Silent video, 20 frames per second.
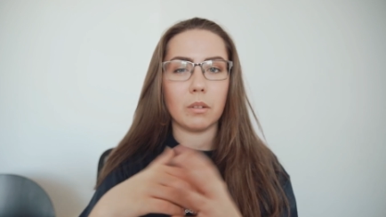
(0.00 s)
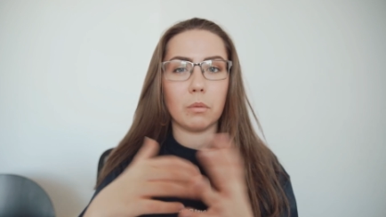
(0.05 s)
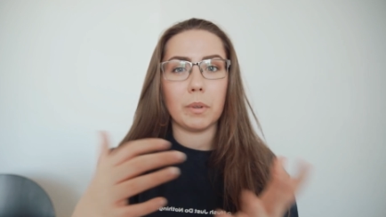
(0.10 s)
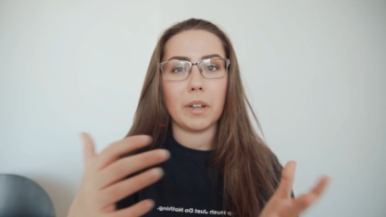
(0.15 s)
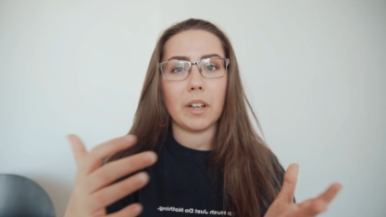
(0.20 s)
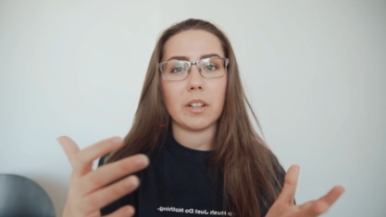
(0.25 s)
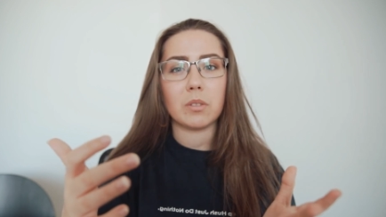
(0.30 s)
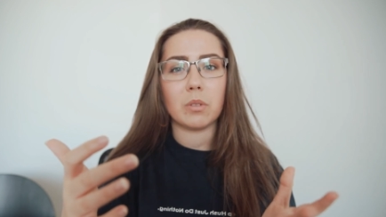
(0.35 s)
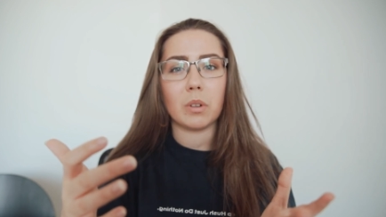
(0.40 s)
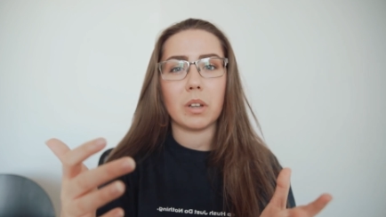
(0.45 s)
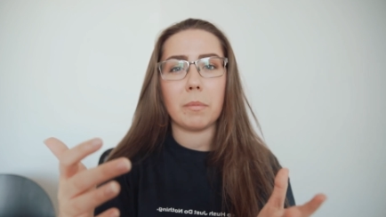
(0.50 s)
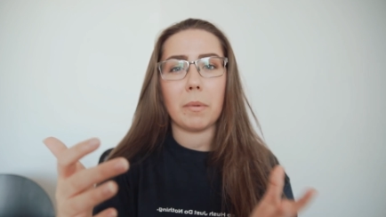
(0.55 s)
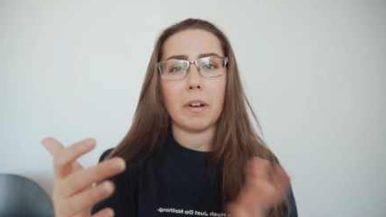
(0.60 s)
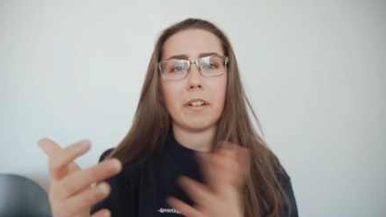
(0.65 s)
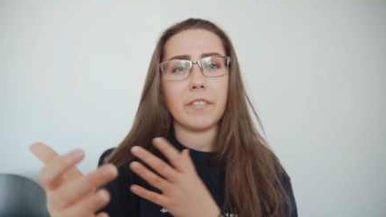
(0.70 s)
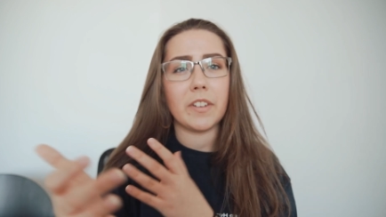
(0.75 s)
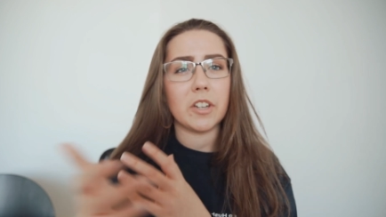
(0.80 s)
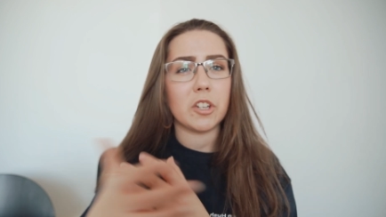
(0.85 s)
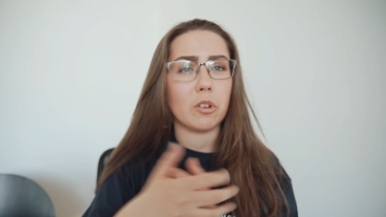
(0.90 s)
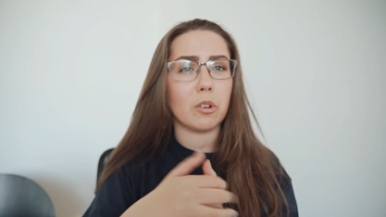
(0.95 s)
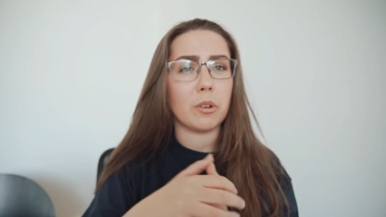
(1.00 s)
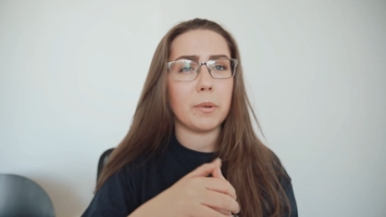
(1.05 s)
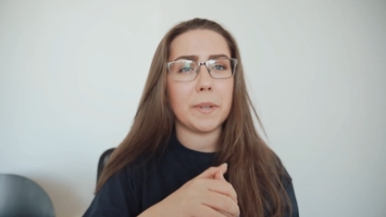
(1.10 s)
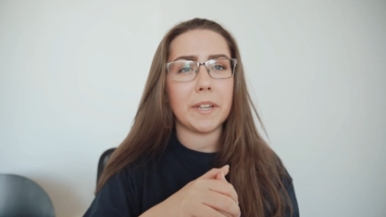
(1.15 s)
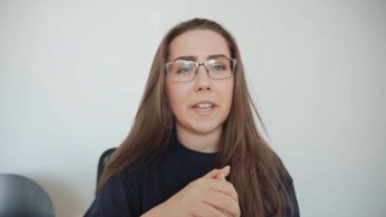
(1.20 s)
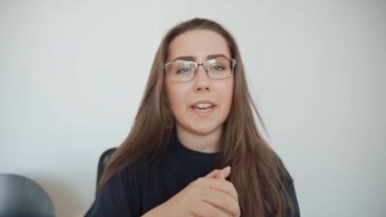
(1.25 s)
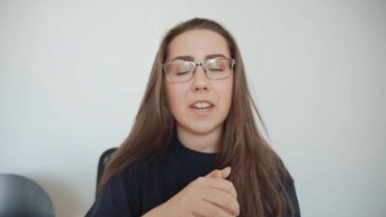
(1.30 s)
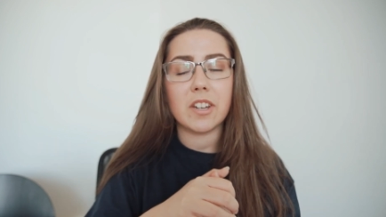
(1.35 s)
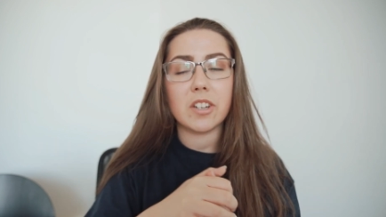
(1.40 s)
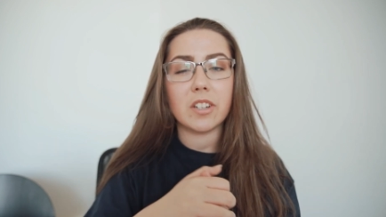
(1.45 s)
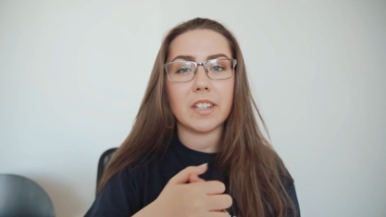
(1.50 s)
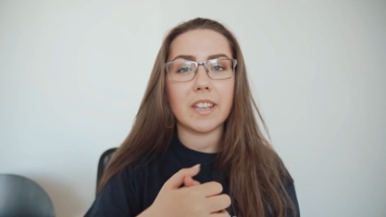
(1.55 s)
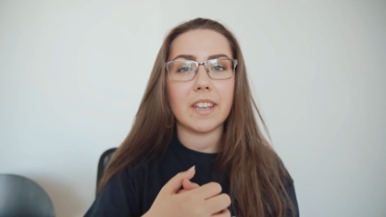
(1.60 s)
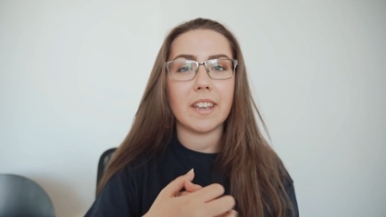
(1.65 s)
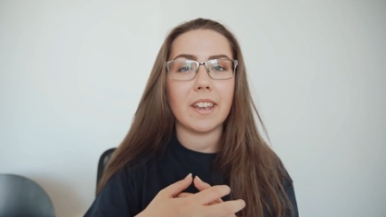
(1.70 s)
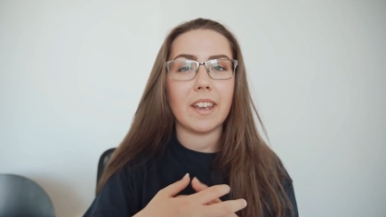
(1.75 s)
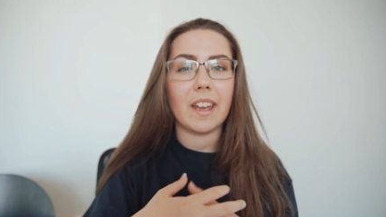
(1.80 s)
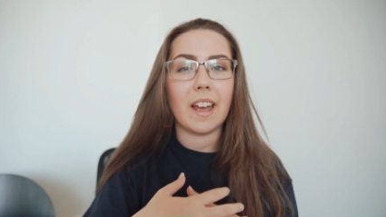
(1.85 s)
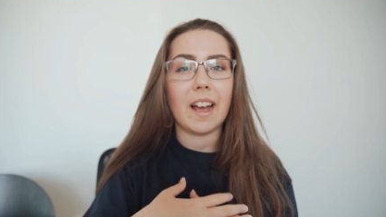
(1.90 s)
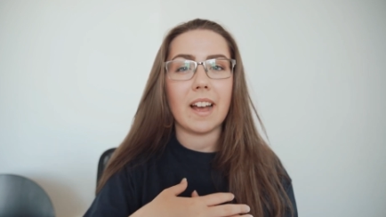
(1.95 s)
We are talking about visual communication
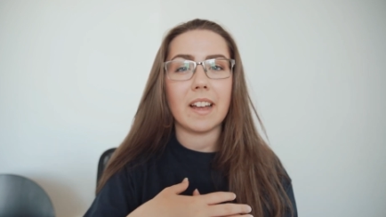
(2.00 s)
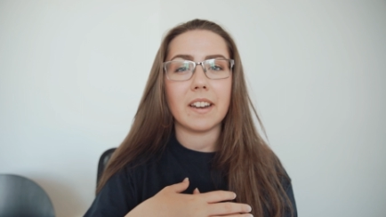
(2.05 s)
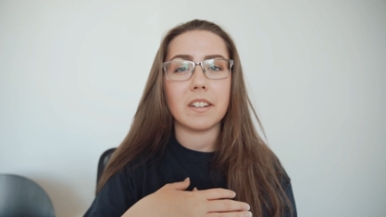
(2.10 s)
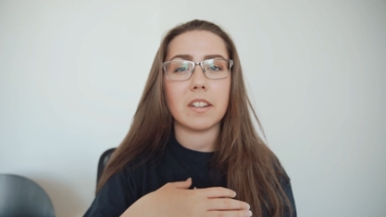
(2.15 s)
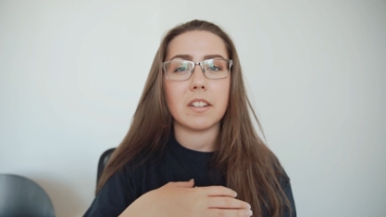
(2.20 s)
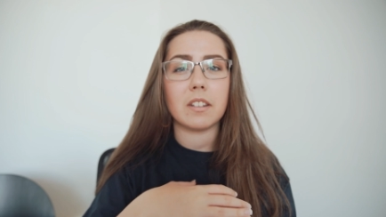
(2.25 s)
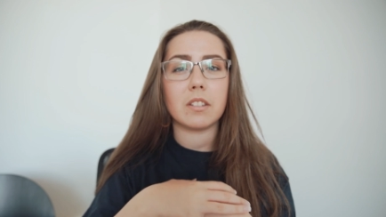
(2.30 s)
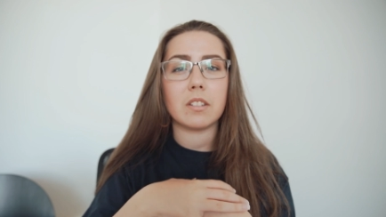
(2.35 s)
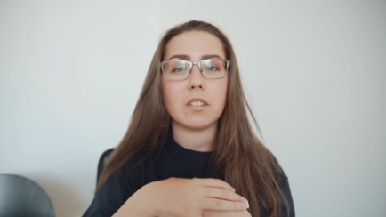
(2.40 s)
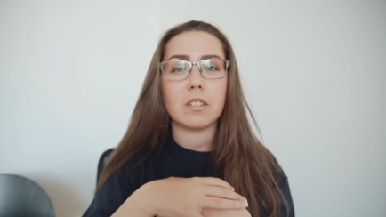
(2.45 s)
here, and